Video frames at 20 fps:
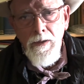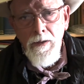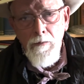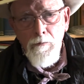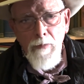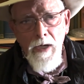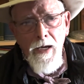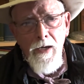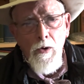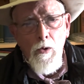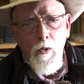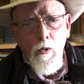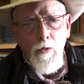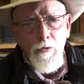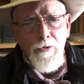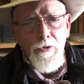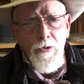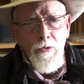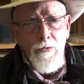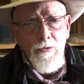My old
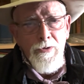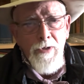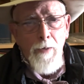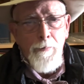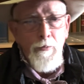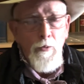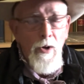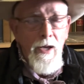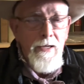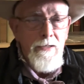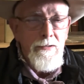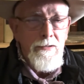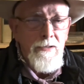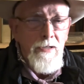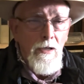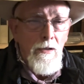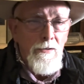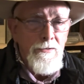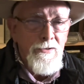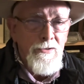used-up rakes
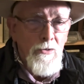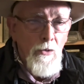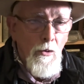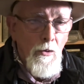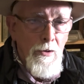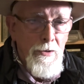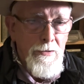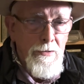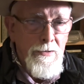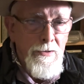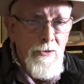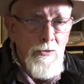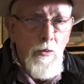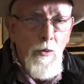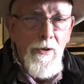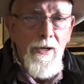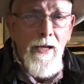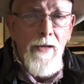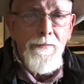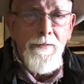tell stories. This
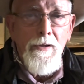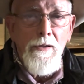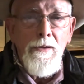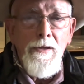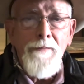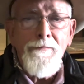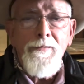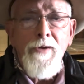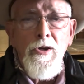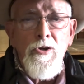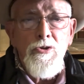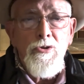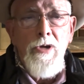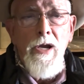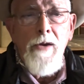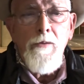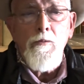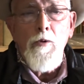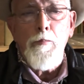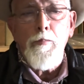one had the lifting
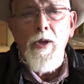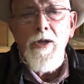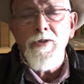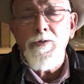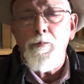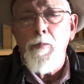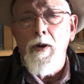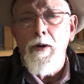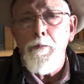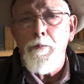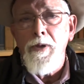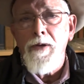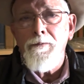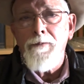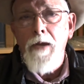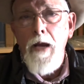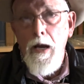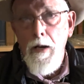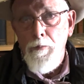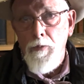chain replaced by a bit of
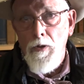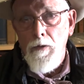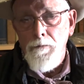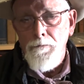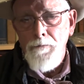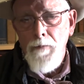cable.